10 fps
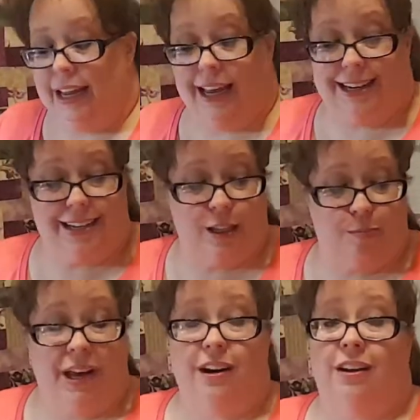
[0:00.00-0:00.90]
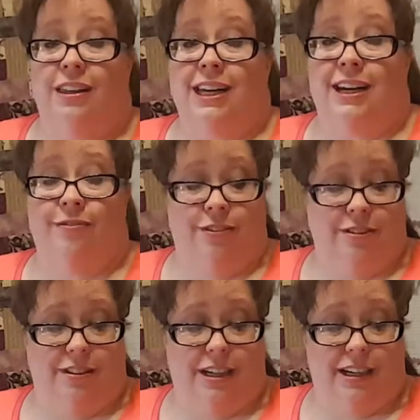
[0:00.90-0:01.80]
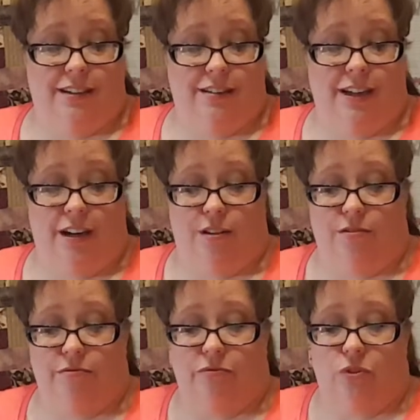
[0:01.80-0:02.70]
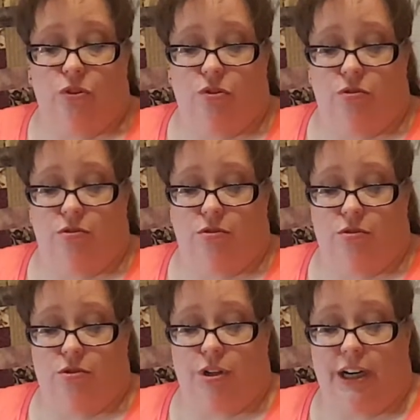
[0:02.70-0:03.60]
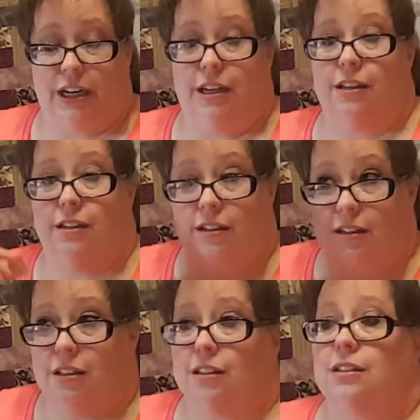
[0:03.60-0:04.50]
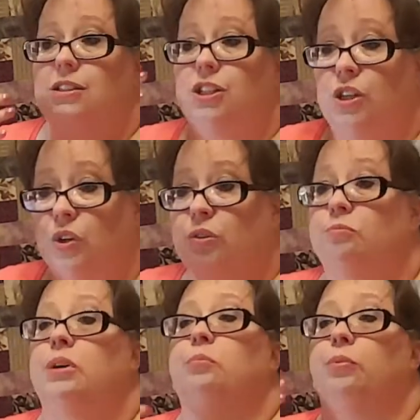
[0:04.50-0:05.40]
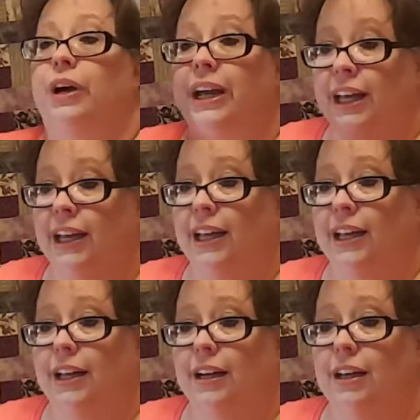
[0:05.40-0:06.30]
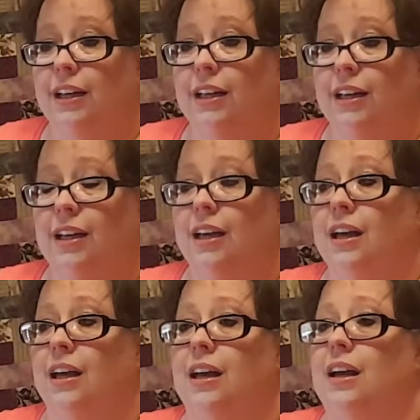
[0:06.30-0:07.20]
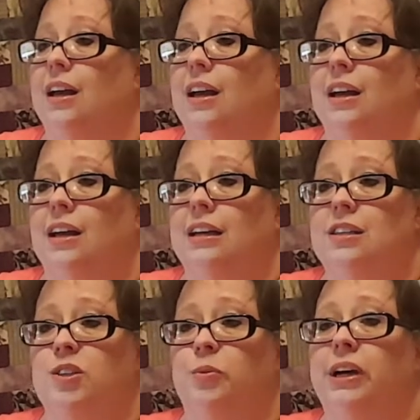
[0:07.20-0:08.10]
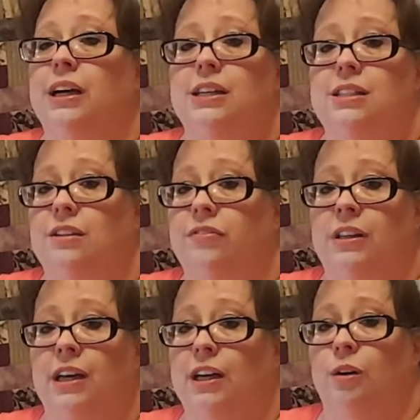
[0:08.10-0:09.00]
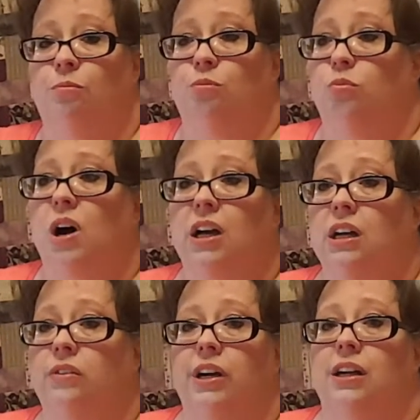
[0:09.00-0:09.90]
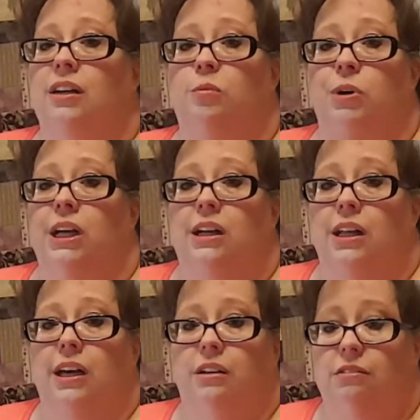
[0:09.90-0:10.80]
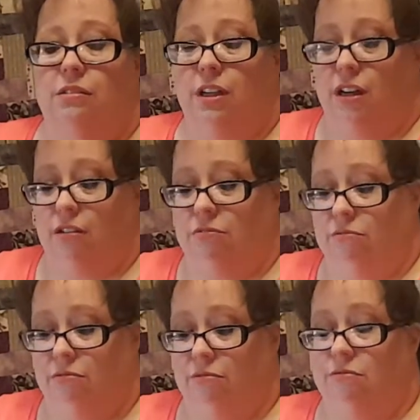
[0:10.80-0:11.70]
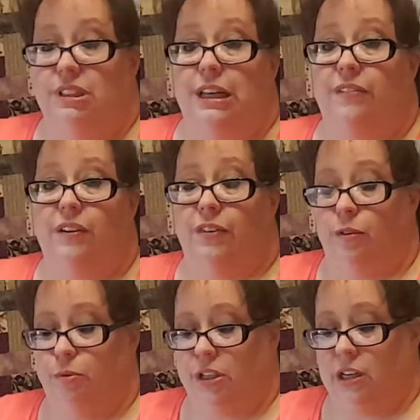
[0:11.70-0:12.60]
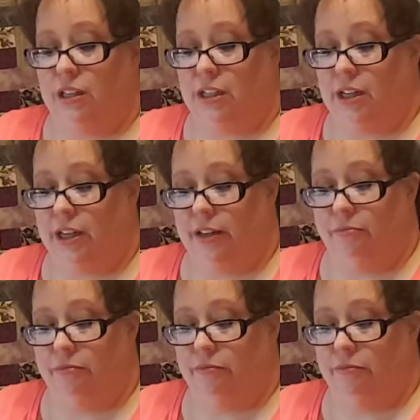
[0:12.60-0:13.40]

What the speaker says: And despite all that effort that I, you know, try to do with my brain, I swear I still feel like I'm walking around in a brain cloud, you know, 75% of the time.